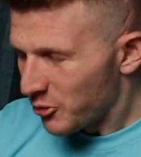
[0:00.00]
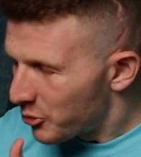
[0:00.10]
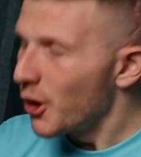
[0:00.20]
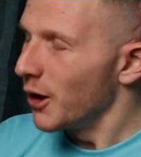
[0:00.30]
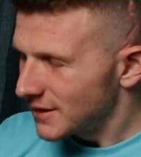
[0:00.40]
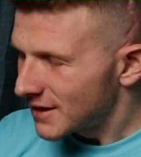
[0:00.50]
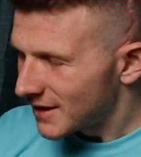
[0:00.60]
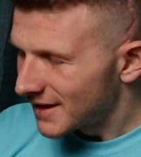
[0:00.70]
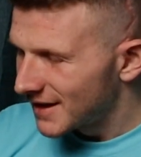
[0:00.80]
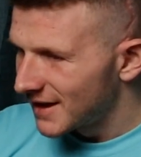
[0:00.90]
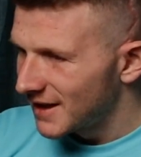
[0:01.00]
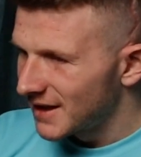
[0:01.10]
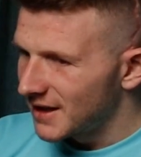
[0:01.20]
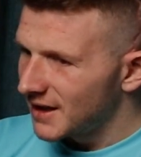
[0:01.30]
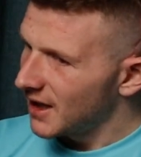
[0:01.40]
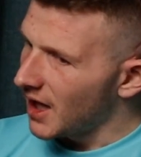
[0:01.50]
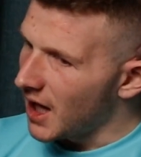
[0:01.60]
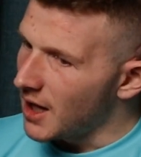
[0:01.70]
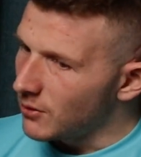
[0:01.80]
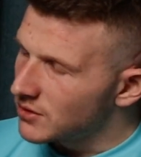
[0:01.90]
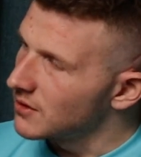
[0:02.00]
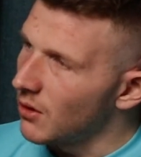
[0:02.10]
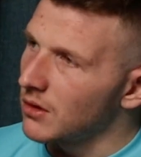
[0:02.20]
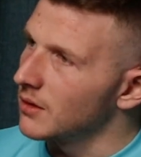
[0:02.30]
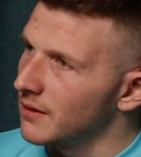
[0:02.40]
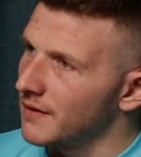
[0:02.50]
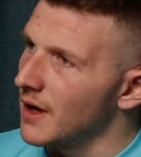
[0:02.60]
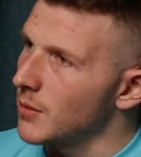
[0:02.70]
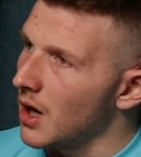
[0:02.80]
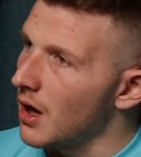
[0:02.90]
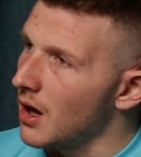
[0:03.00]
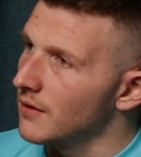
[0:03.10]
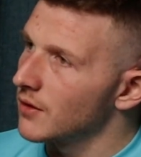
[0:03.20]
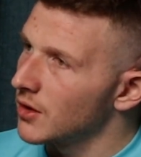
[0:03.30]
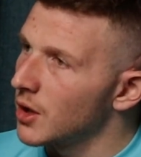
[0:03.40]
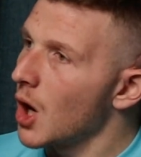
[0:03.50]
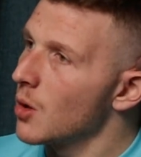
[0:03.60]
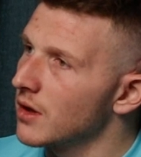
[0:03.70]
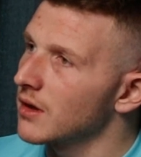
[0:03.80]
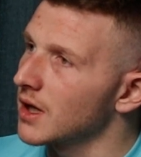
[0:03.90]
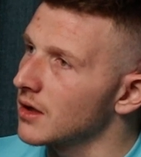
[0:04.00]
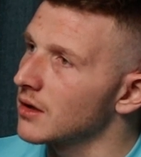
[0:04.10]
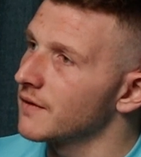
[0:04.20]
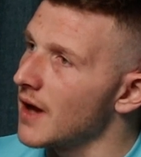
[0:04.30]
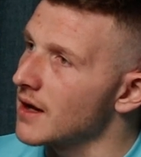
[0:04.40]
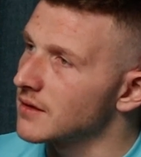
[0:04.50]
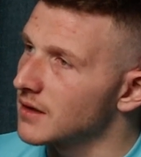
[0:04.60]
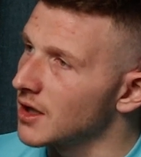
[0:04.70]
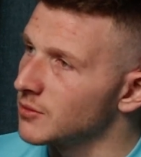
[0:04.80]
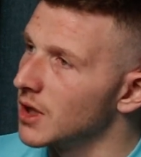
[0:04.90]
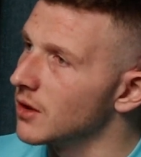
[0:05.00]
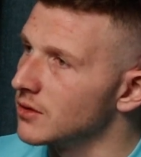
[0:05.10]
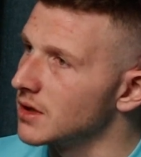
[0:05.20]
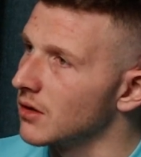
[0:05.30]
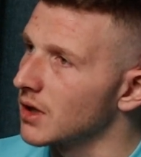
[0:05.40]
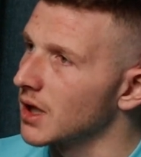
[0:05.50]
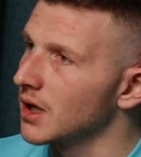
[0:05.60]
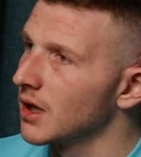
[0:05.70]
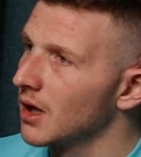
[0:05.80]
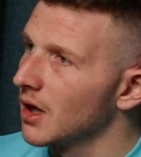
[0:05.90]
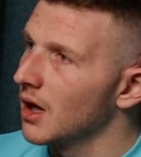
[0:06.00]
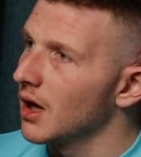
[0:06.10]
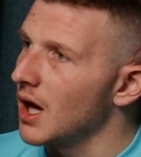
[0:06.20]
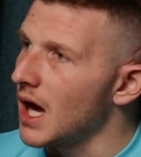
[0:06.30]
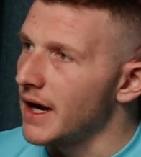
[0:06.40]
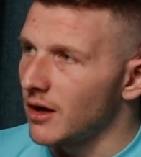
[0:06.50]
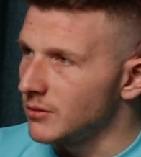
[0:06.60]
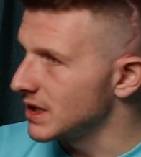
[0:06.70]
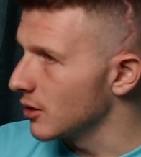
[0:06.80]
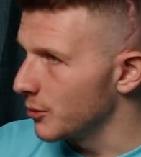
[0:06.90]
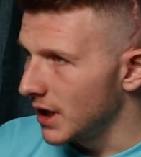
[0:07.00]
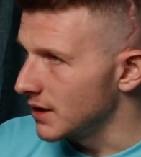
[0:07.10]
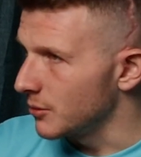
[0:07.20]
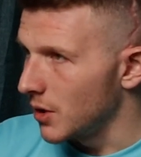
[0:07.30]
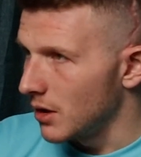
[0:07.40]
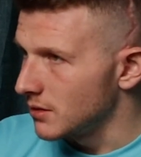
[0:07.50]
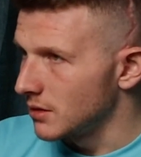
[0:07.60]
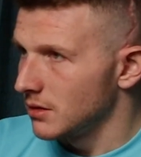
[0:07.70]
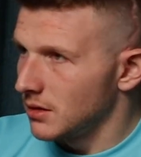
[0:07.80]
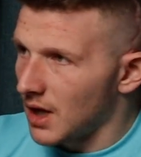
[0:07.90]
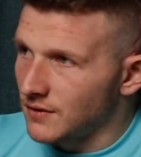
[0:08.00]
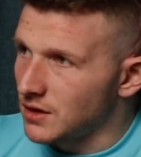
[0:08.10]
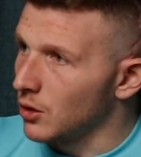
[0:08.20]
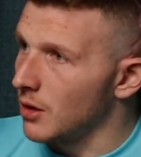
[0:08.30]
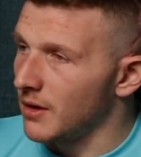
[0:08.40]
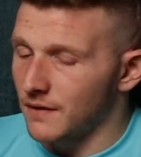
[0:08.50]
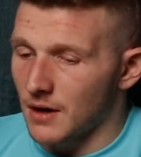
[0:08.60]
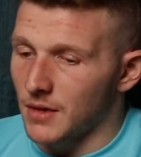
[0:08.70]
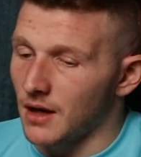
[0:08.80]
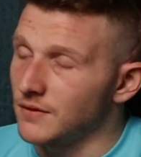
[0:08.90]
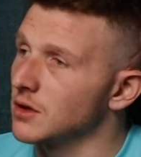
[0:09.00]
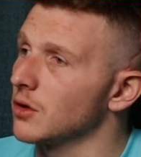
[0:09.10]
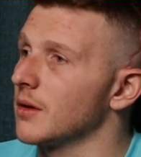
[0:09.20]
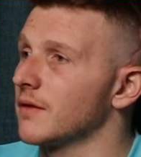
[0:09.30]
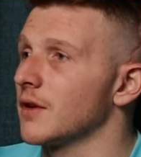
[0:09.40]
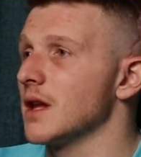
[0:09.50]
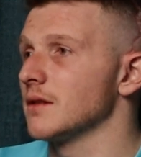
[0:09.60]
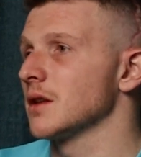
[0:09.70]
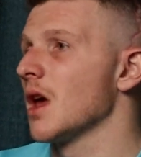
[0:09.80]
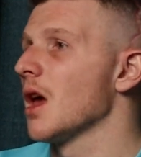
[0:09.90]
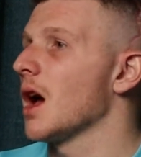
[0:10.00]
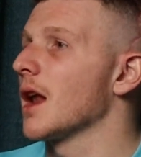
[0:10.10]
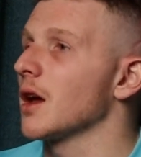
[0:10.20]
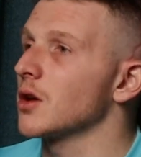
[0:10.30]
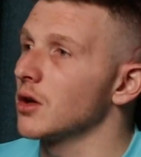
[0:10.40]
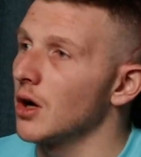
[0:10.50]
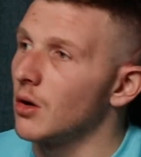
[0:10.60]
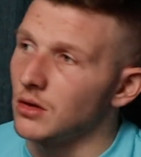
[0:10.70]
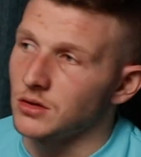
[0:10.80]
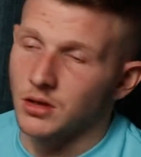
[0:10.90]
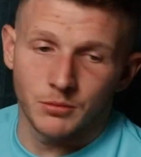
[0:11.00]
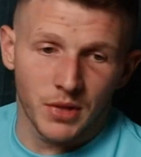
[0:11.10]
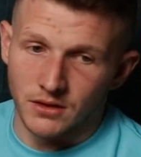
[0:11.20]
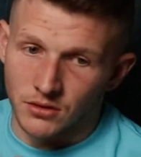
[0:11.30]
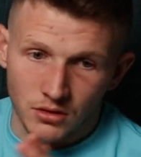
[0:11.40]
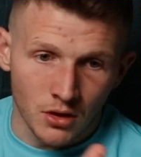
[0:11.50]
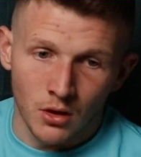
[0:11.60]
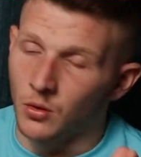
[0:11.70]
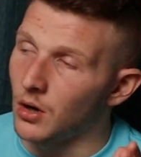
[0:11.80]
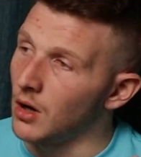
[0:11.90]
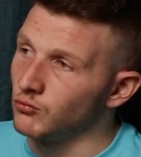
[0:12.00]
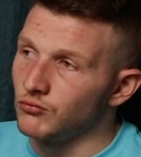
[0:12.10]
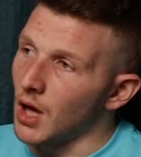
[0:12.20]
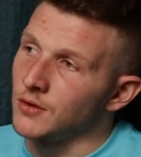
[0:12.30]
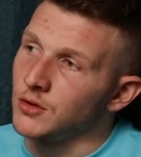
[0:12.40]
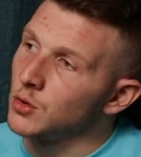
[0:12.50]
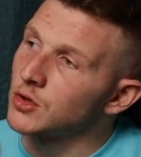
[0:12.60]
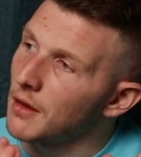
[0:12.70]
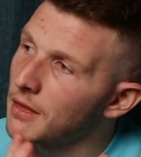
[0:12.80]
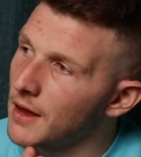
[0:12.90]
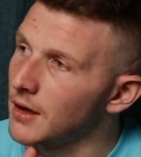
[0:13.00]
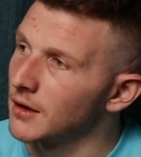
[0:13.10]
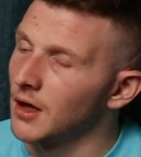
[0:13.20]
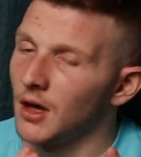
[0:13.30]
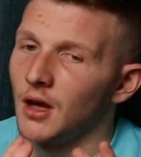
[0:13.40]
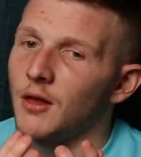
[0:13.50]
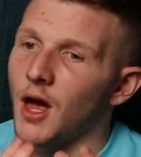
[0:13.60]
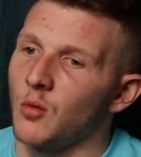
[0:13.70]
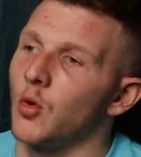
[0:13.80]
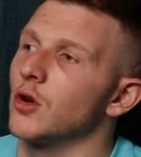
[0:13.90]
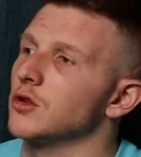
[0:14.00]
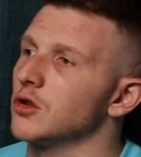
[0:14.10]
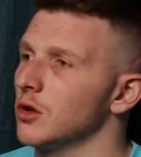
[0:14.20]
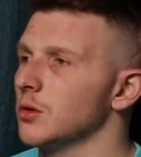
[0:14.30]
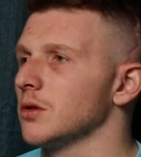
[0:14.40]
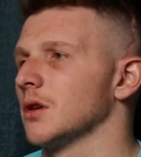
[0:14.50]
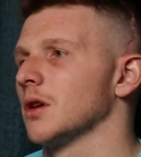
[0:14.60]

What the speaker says: But it's not going to affect my life. The only thing it could affect is me losing hockey. And I'm still me as a person. I've still got my family, I've still got my friends, and I can go on to pastures new and do something that I want to do.